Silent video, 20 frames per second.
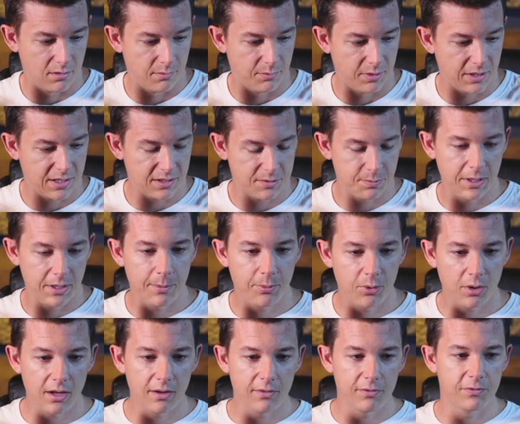because
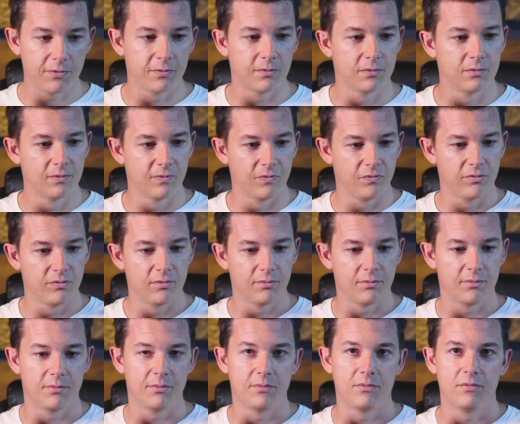people have,
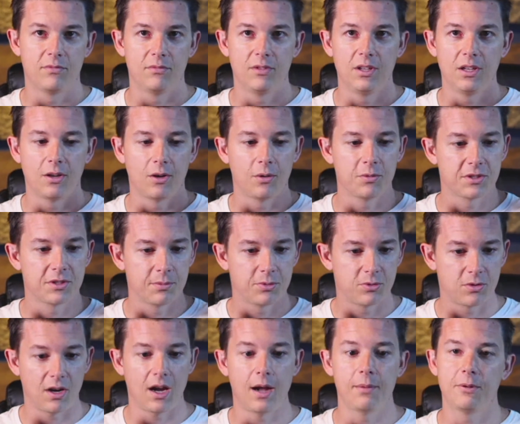
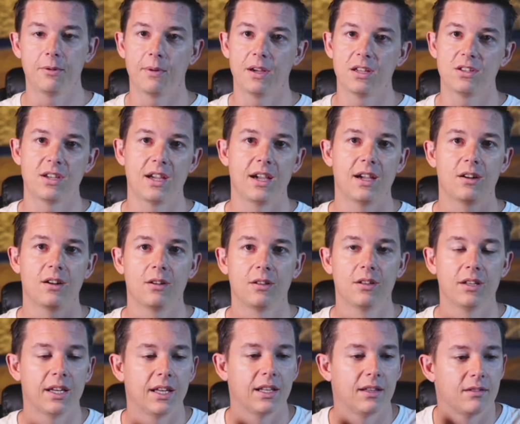subscribed to my
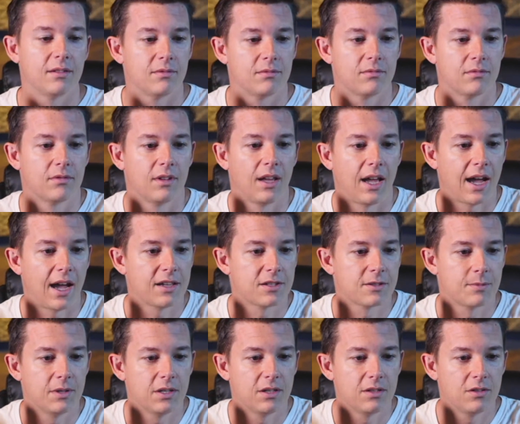channel and
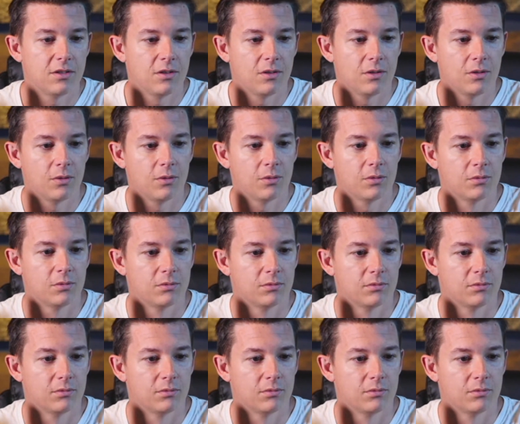asked me to do,